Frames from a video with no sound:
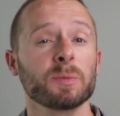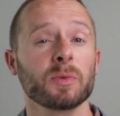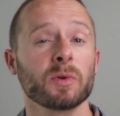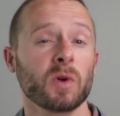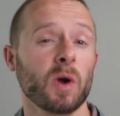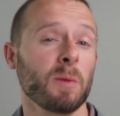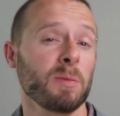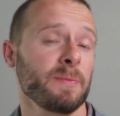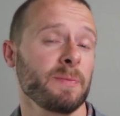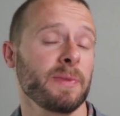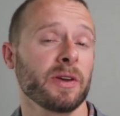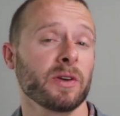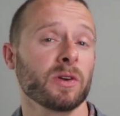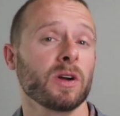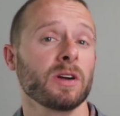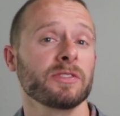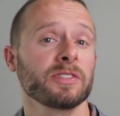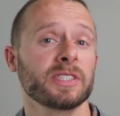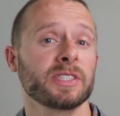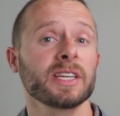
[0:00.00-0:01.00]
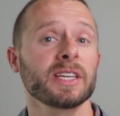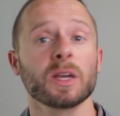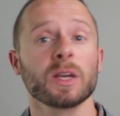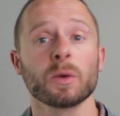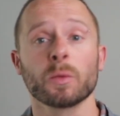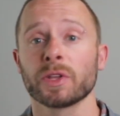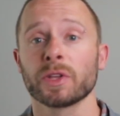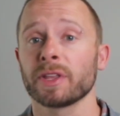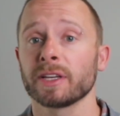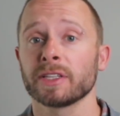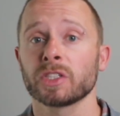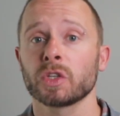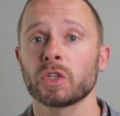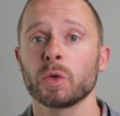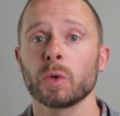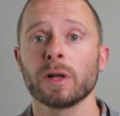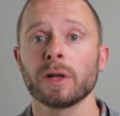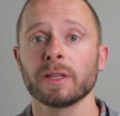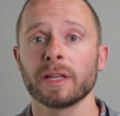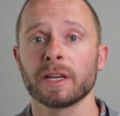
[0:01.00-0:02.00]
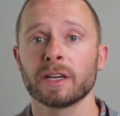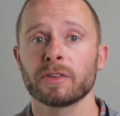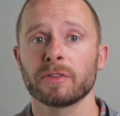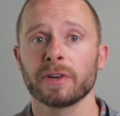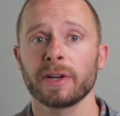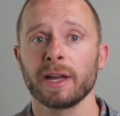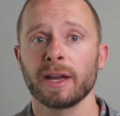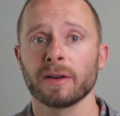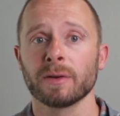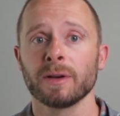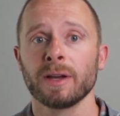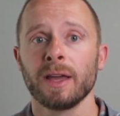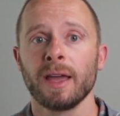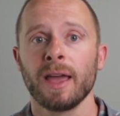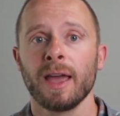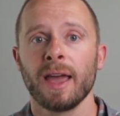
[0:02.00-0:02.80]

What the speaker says: probably better off sticking with SQLite for now,